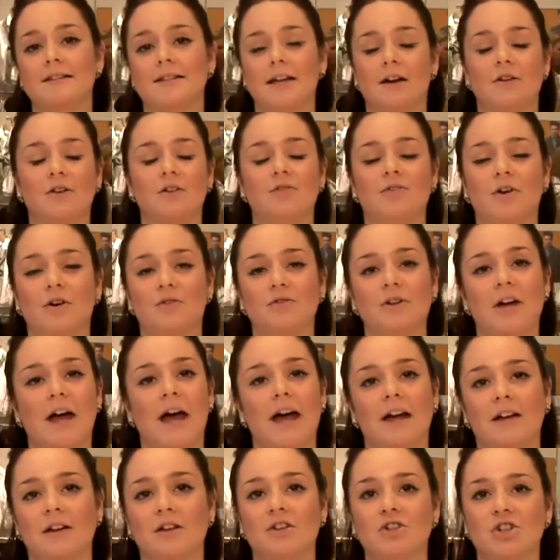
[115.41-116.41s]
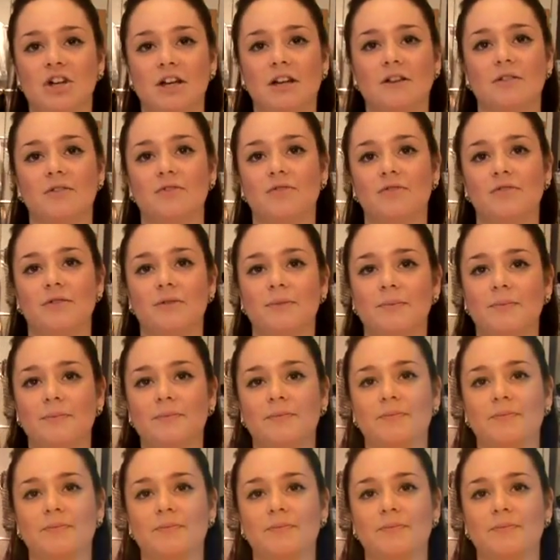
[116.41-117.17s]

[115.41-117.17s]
is how you fold a handkerchief.